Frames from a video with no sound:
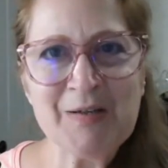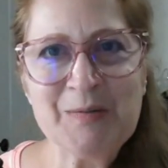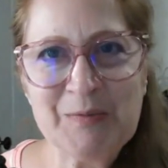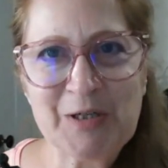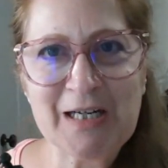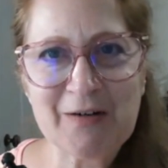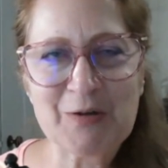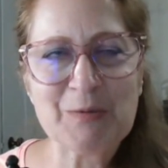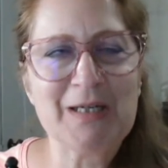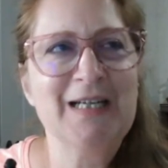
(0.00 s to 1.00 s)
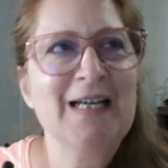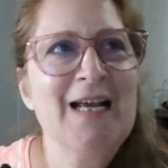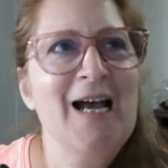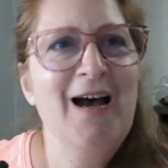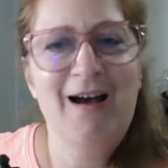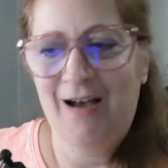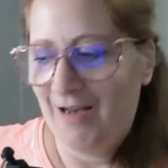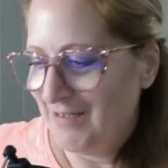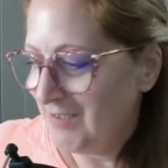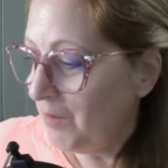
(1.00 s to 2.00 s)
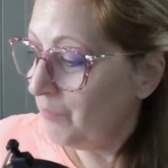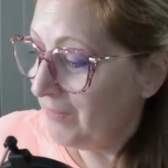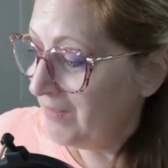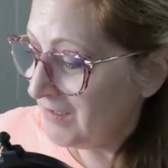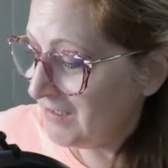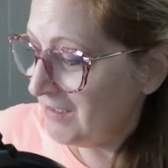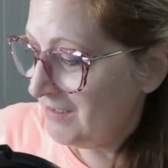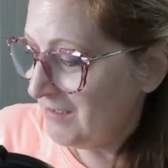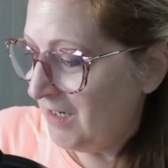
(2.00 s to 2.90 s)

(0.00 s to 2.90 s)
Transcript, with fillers: Good morning, everyone. Uh, so this is,